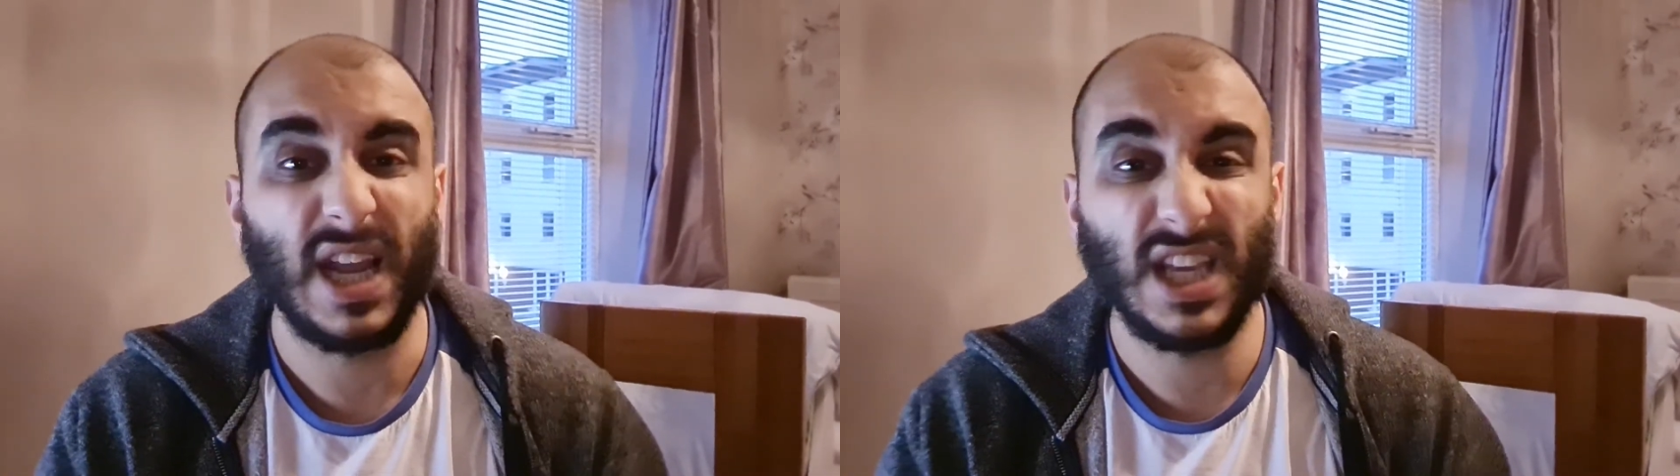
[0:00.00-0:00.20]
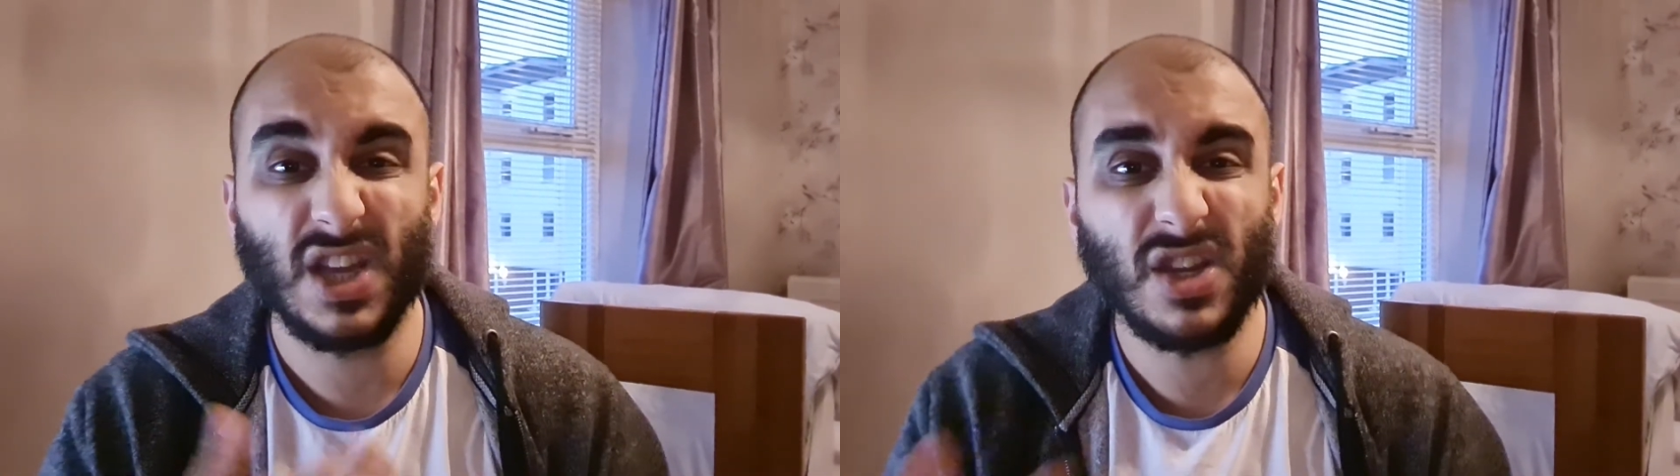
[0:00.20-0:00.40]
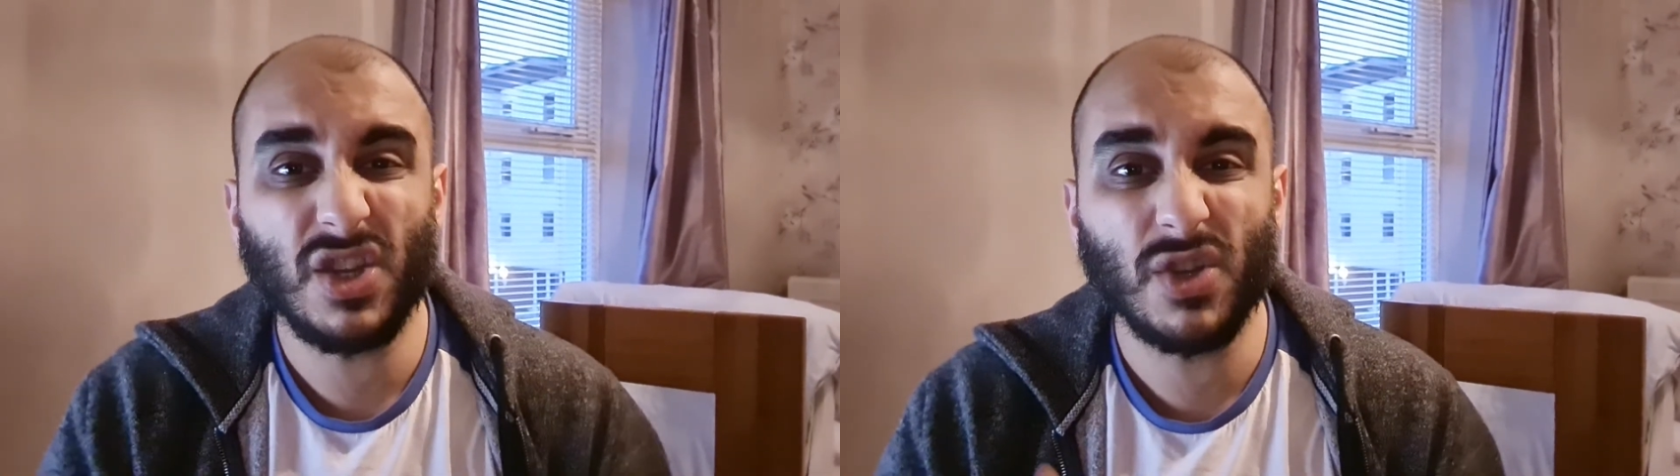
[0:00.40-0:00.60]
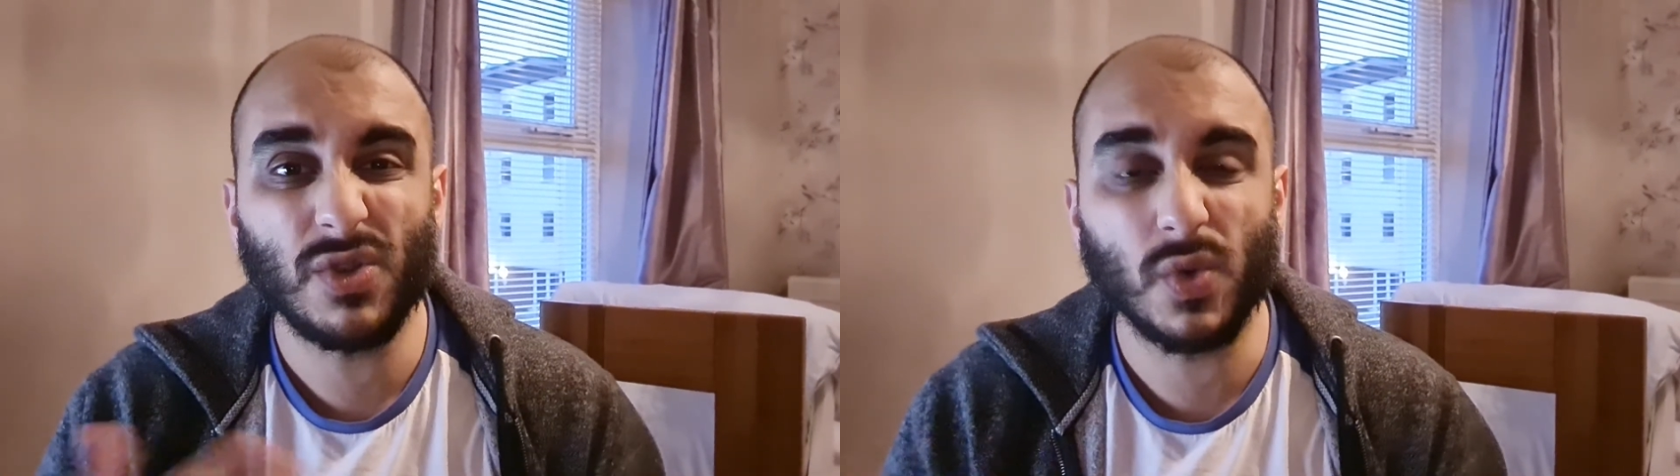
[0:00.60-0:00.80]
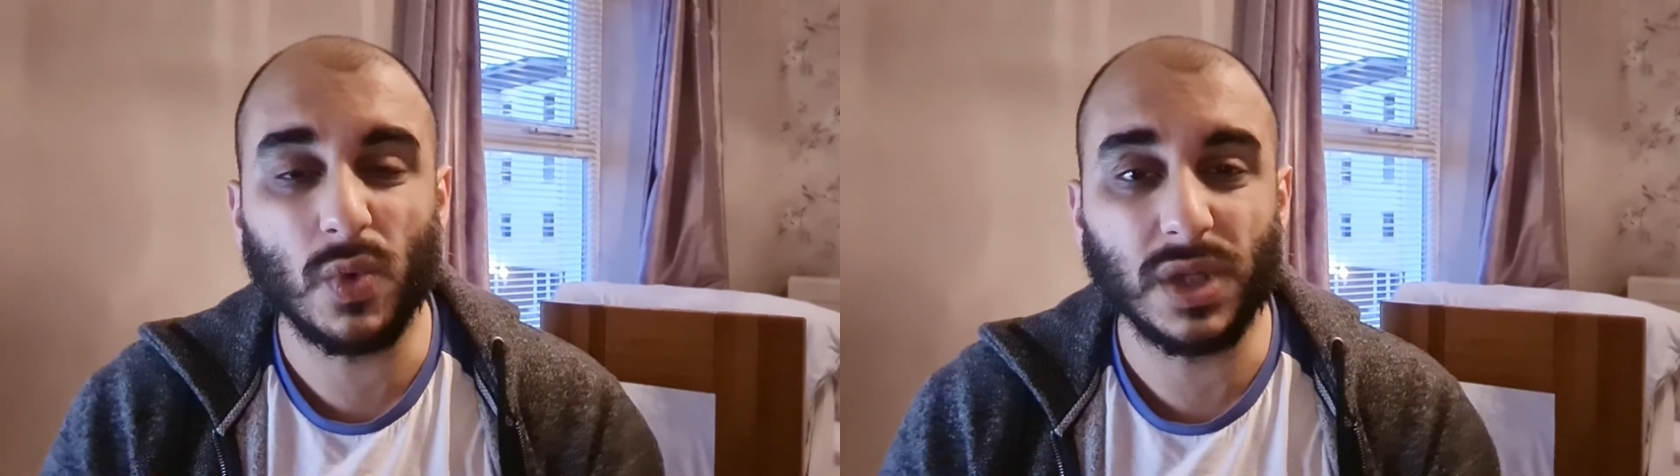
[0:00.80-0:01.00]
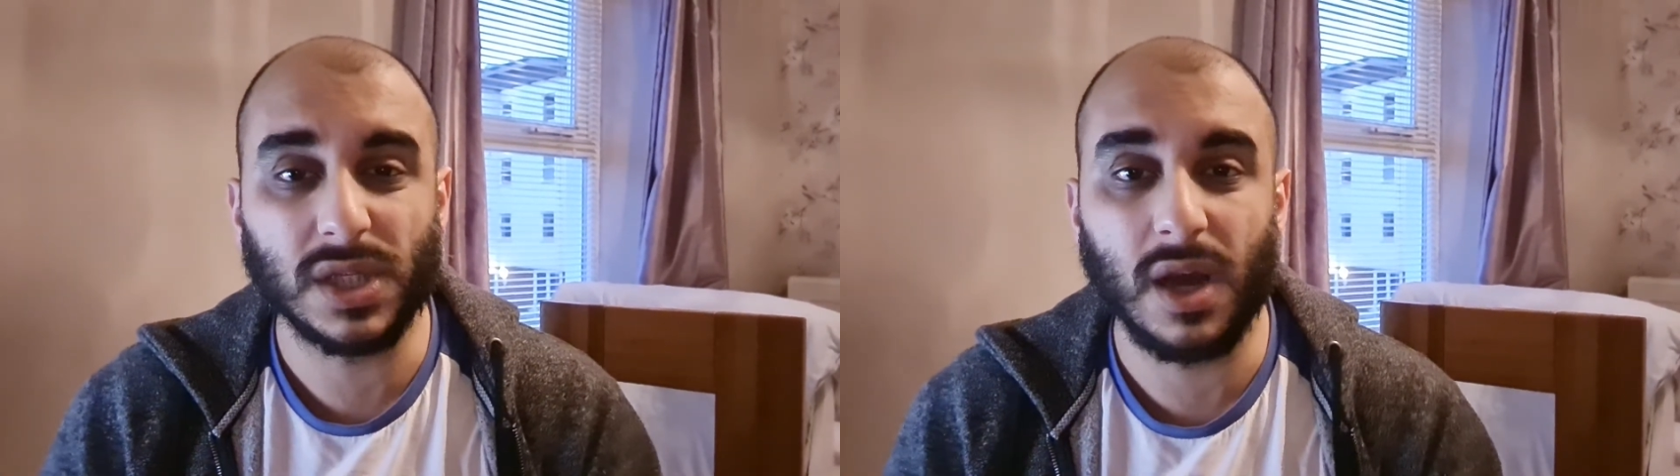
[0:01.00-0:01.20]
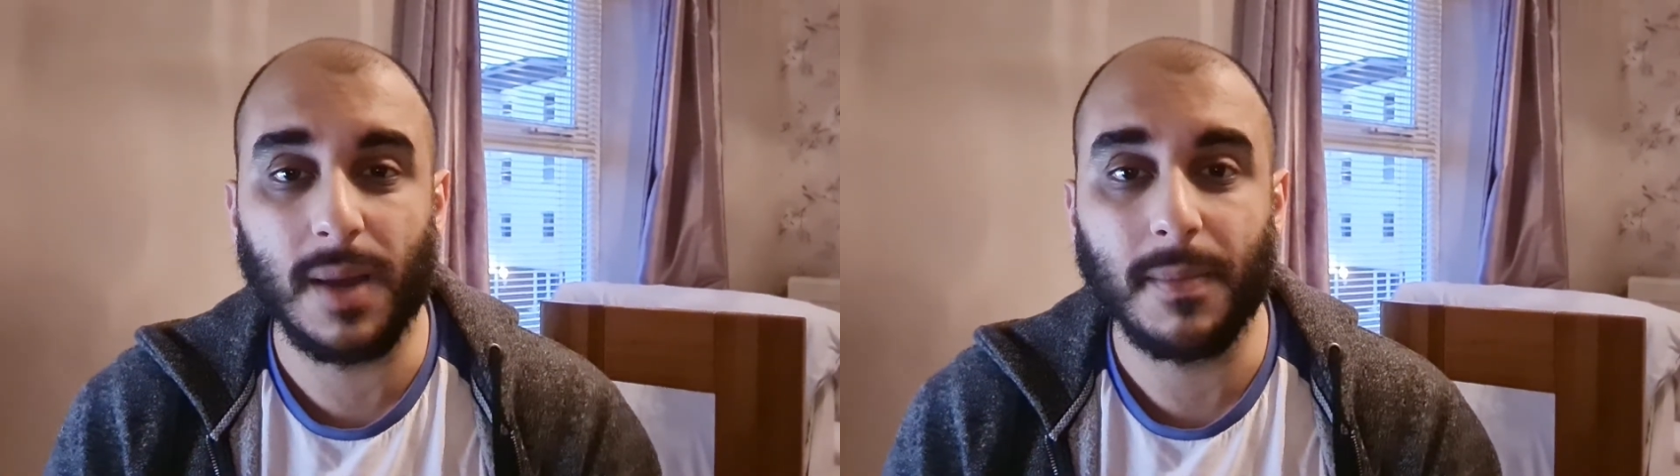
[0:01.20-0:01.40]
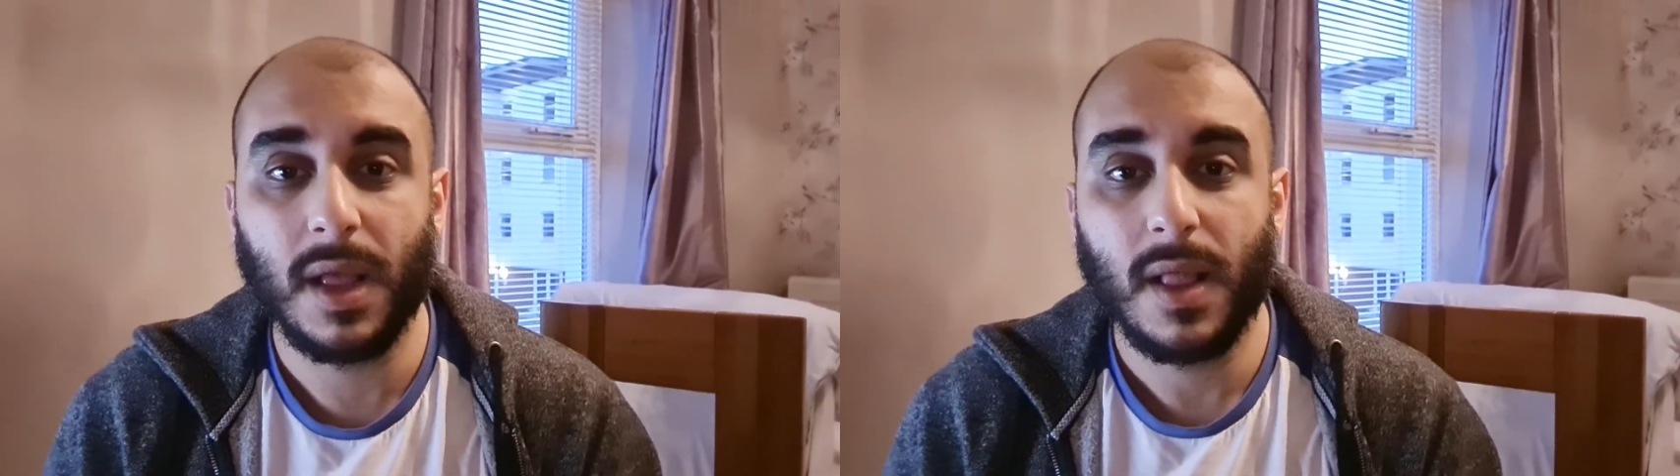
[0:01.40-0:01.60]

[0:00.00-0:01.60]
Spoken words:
that you can use all the time.